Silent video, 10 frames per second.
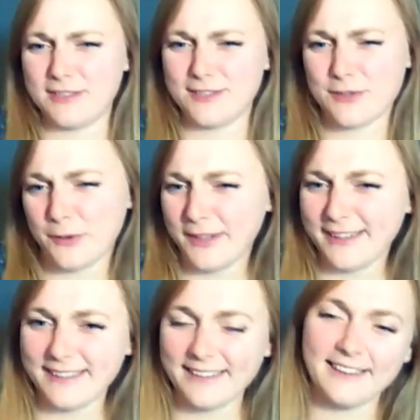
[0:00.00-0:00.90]

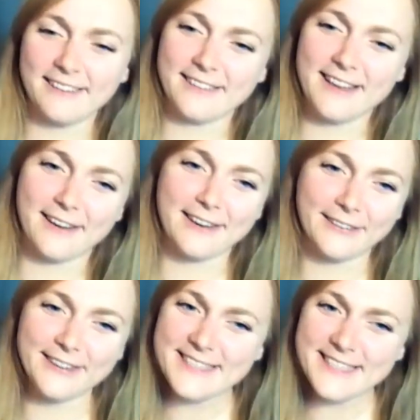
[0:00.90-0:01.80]
destroying the
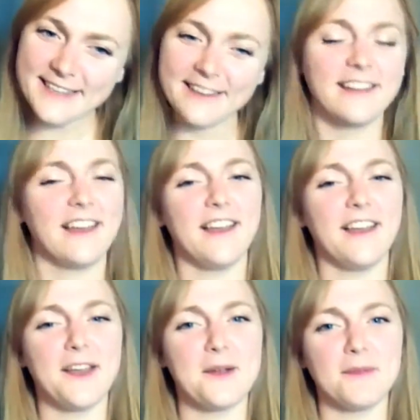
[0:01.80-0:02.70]
archaeology,
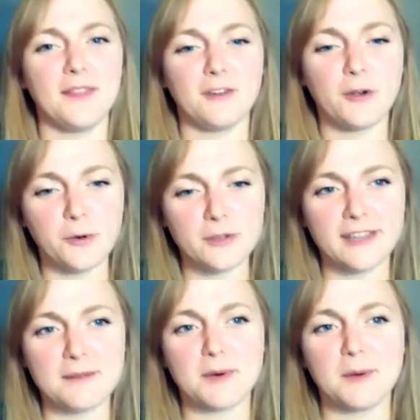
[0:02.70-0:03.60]
and they're recording
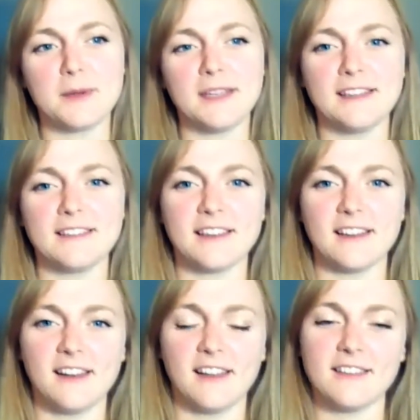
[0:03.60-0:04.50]
it properly
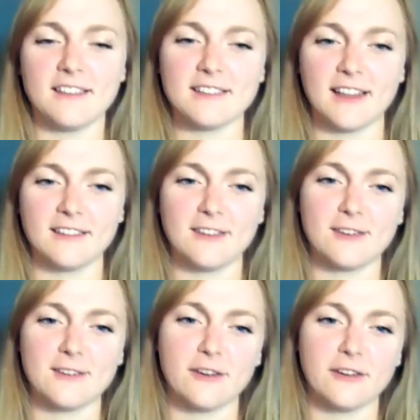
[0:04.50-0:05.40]
to like the
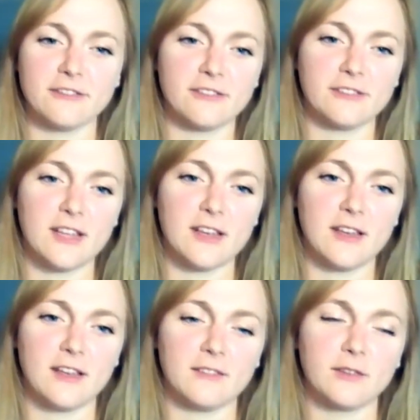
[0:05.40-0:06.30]
standard of
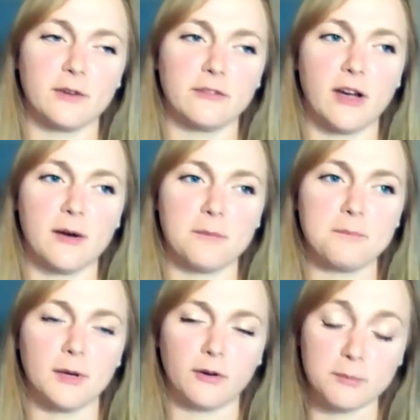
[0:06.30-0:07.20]
their sort of our
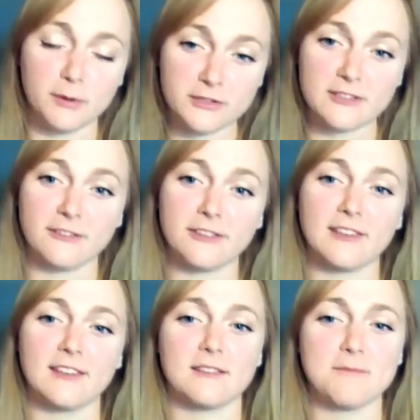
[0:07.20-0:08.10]
project
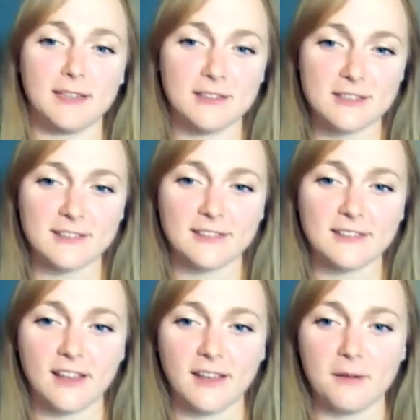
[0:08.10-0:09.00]
officers and
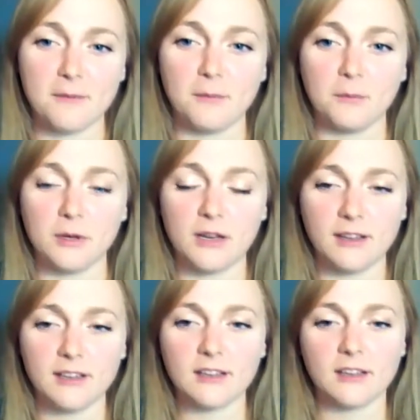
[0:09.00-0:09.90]
managers would
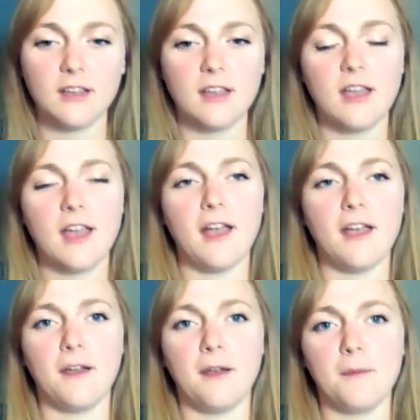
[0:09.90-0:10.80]
like,
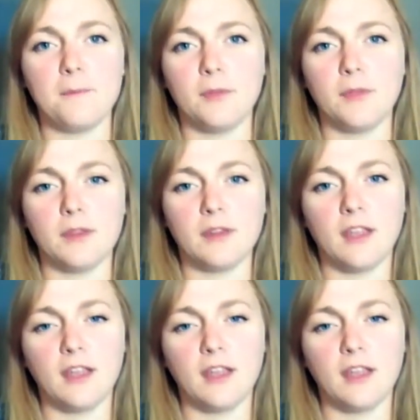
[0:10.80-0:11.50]
and